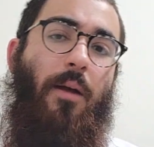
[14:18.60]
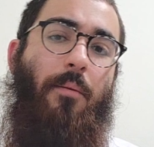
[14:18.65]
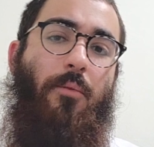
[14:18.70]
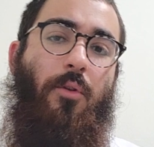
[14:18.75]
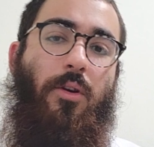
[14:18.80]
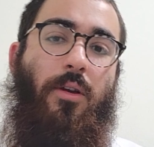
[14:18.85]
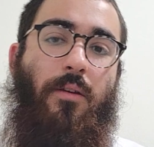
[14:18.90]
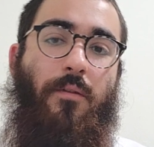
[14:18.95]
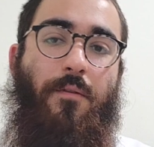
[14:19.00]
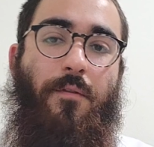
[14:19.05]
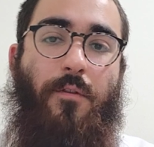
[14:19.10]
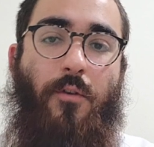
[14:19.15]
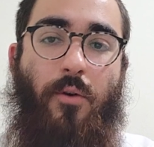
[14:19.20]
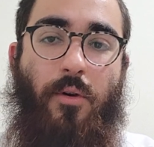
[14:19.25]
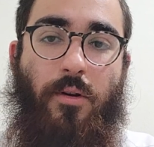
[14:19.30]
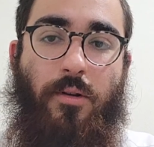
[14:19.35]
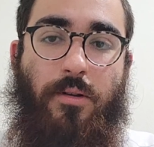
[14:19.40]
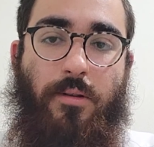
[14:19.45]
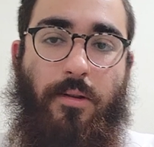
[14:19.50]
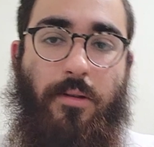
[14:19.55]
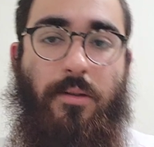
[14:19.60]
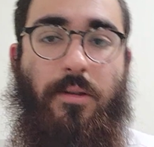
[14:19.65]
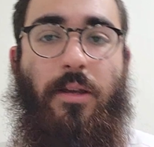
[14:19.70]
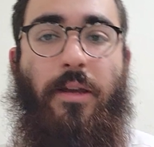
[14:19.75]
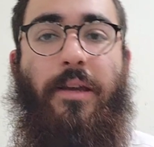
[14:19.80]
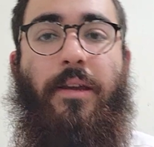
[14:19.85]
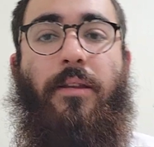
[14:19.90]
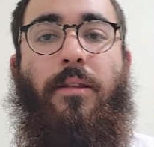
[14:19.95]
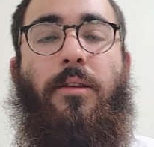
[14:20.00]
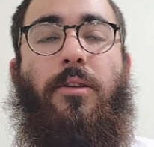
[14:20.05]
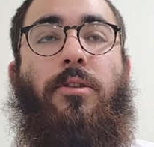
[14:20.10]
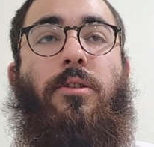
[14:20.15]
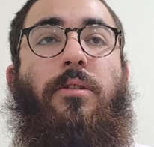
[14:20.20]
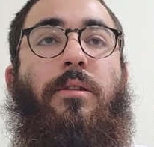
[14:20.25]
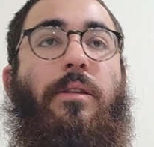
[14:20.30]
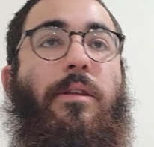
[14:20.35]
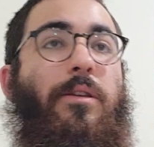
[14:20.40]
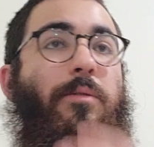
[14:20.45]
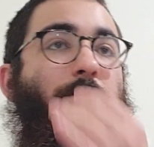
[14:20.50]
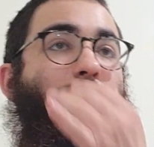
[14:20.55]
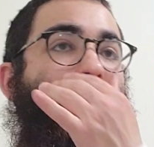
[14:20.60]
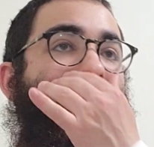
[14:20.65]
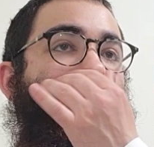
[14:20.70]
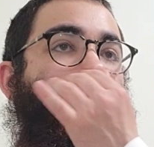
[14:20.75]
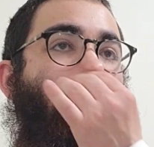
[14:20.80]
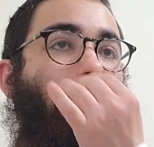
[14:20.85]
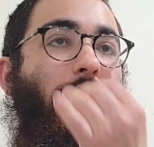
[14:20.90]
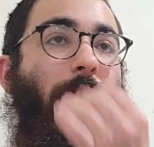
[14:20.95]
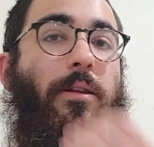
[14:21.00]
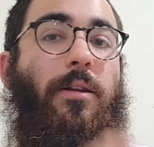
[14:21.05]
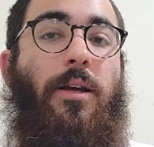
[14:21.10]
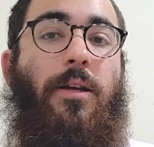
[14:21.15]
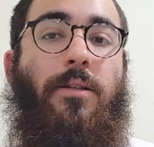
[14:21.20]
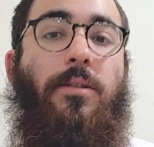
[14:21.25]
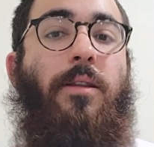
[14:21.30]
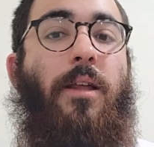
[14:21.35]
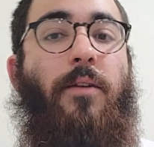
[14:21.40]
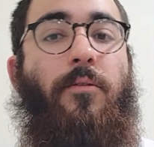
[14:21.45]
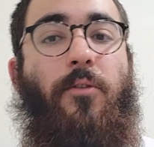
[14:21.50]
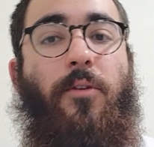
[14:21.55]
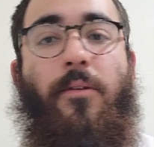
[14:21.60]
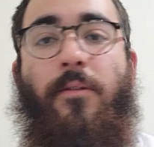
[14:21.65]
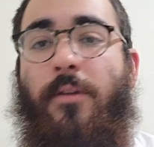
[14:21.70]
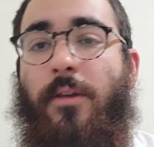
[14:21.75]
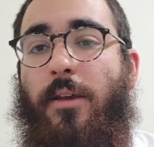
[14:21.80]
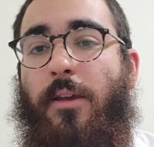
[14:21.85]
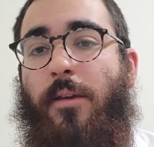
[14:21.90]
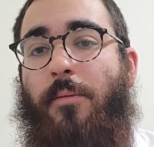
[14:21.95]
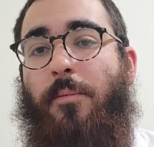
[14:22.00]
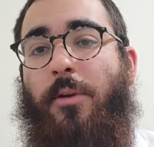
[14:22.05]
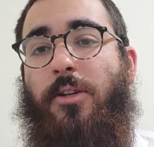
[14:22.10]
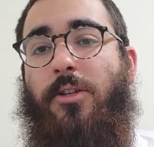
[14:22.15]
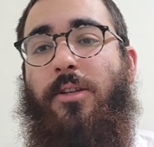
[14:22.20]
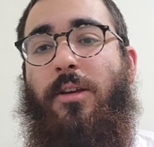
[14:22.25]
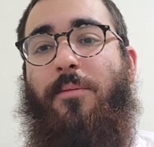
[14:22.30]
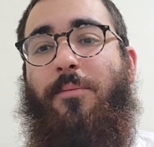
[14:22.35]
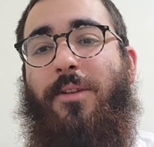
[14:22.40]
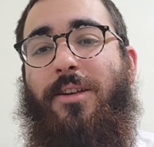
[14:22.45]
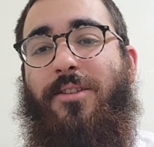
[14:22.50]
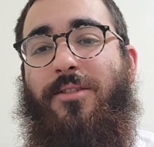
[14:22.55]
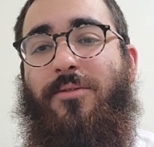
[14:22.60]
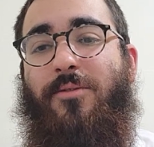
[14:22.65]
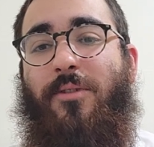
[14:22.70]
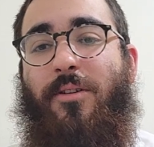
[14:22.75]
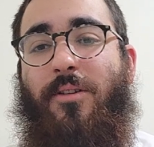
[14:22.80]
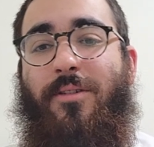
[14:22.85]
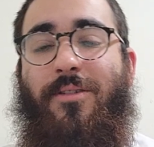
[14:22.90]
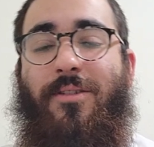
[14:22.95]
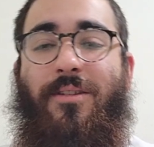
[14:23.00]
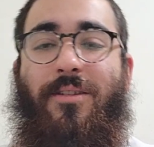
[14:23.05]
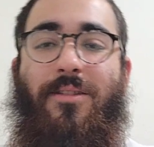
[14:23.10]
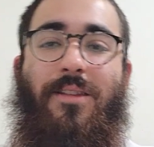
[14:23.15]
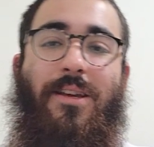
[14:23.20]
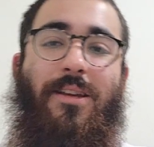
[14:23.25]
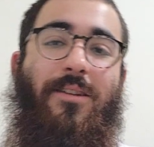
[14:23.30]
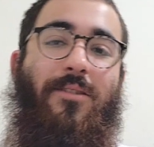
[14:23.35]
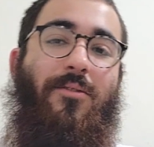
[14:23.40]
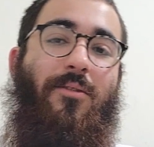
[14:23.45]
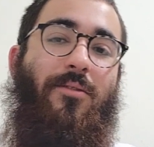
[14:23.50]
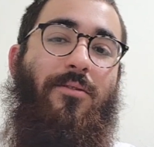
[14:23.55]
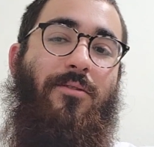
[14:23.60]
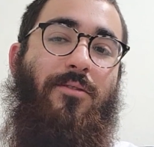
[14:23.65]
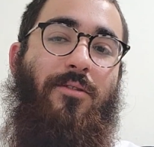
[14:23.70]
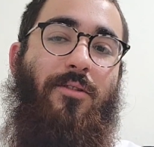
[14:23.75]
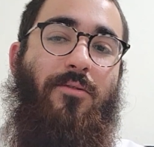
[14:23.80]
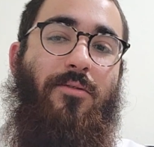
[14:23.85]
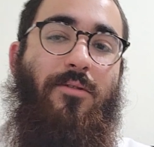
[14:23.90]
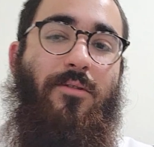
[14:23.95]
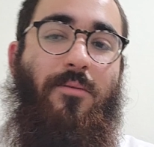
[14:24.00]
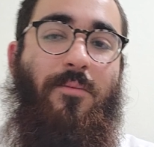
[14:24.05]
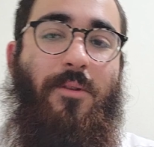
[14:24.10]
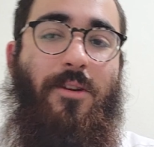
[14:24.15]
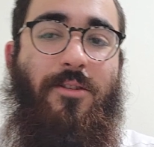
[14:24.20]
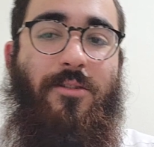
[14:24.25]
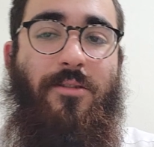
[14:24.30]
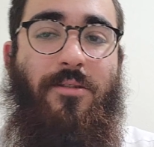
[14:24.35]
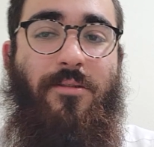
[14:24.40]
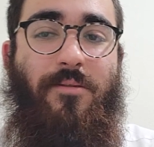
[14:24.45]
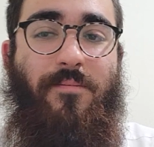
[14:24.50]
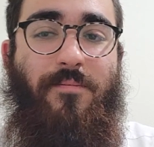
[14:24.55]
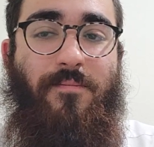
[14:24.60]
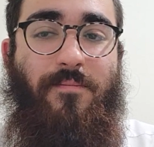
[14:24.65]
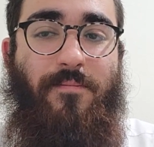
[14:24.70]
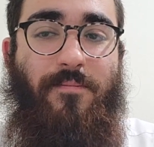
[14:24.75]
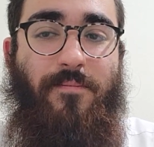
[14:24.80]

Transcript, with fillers: I'm looking forward to taking this, this project to the next level. May Hashem bless you all. Thank you all so, so much.